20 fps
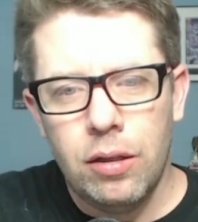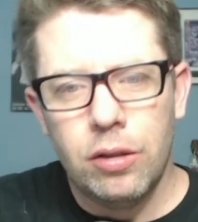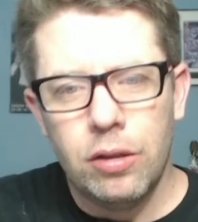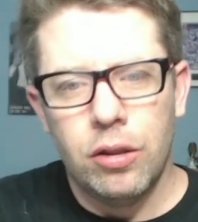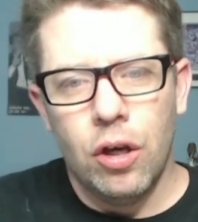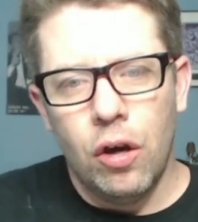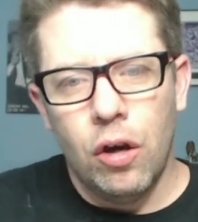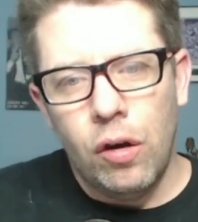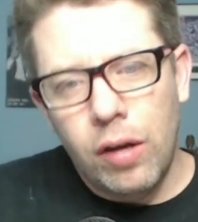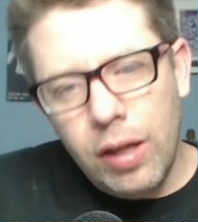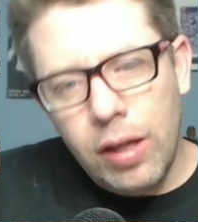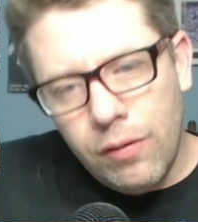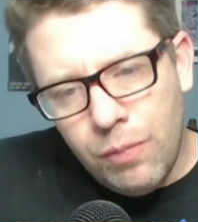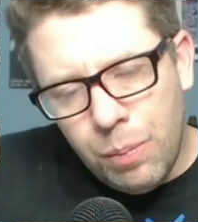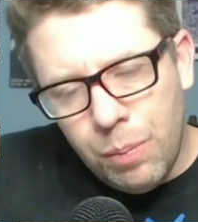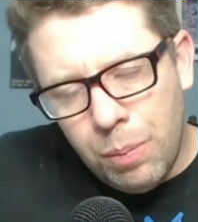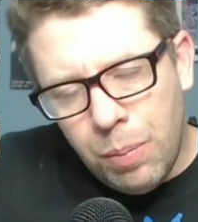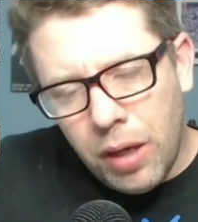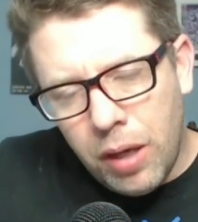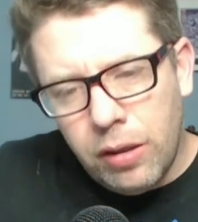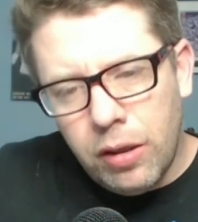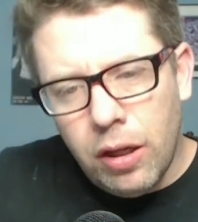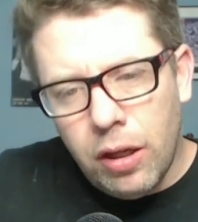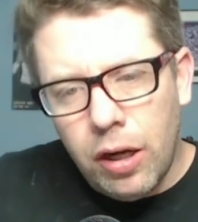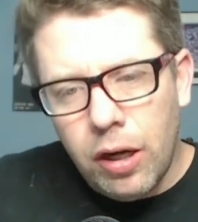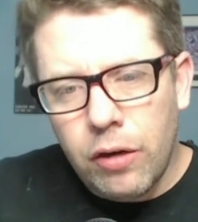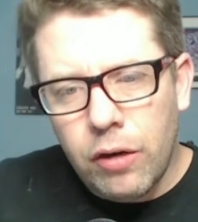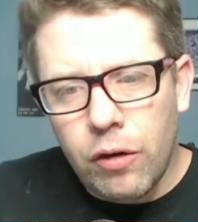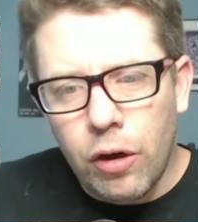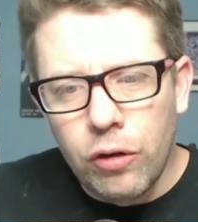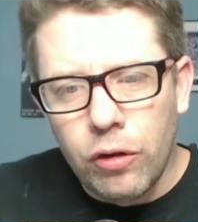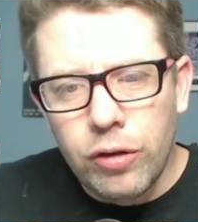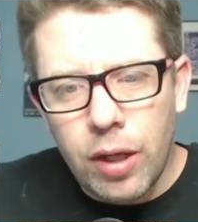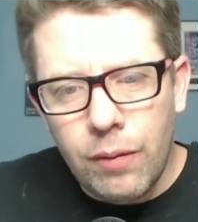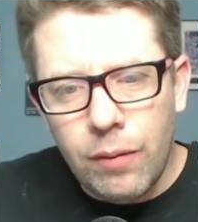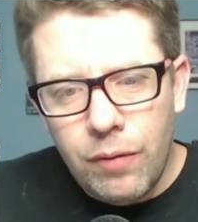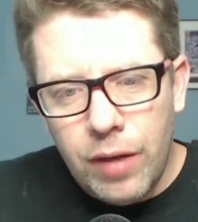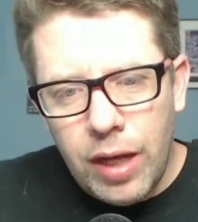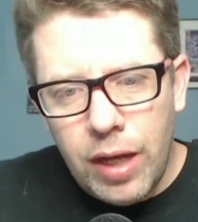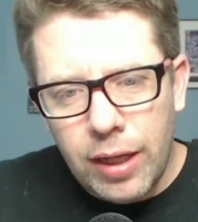So if Bud Clark grows
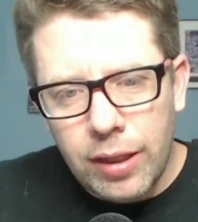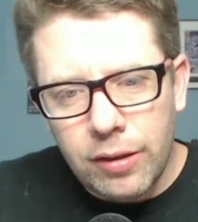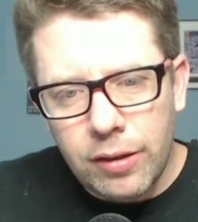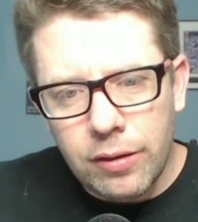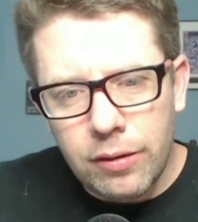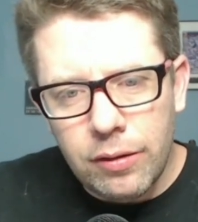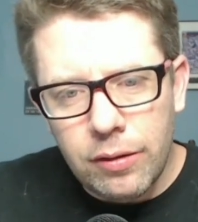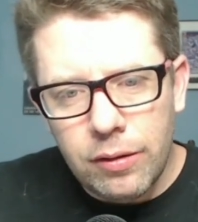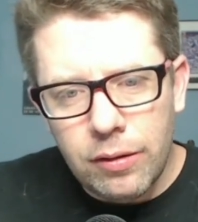up fast,